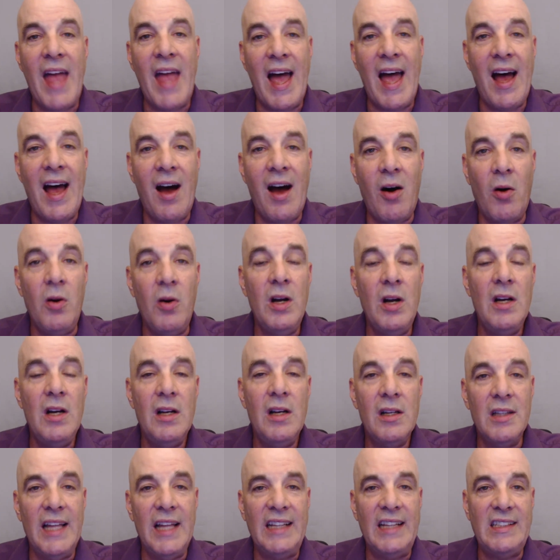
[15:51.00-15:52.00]
Now,
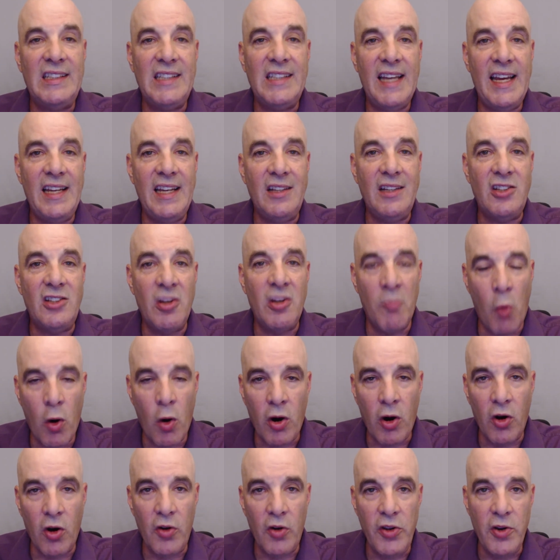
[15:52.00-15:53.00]
let's say
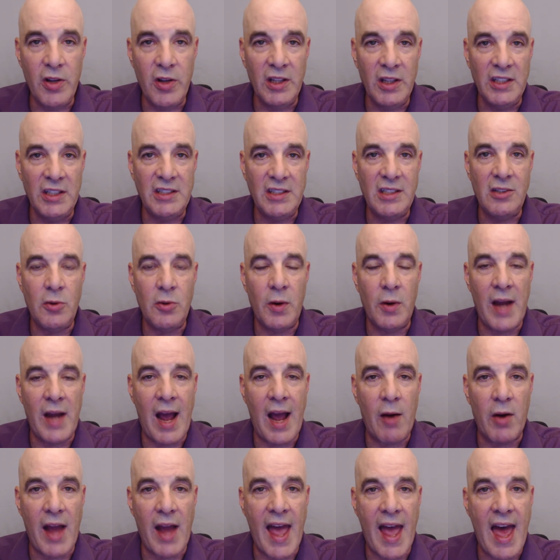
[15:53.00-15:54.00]
tomorrow you can listen to an
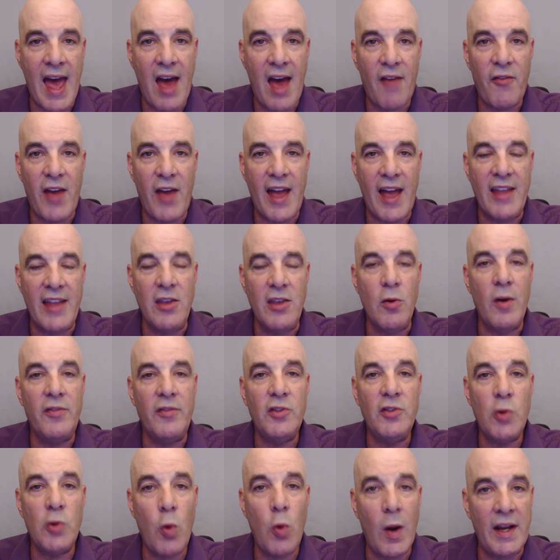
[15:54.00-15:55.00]
hour and a half and you have
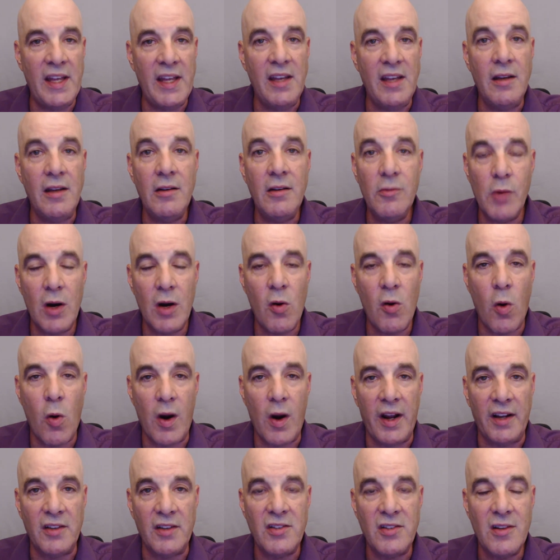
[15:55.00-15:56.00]
20
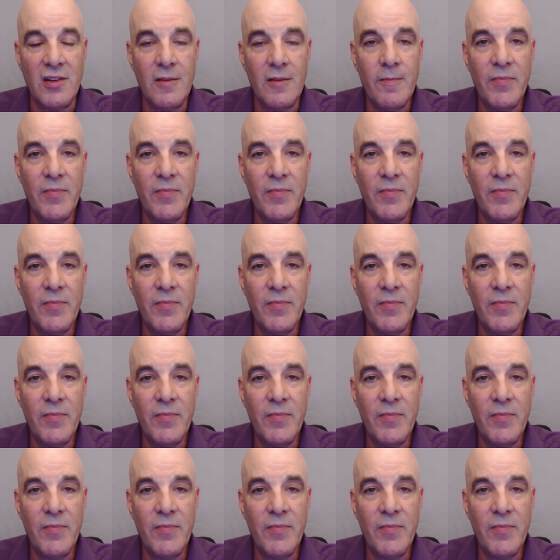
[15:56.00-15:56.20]
recordings.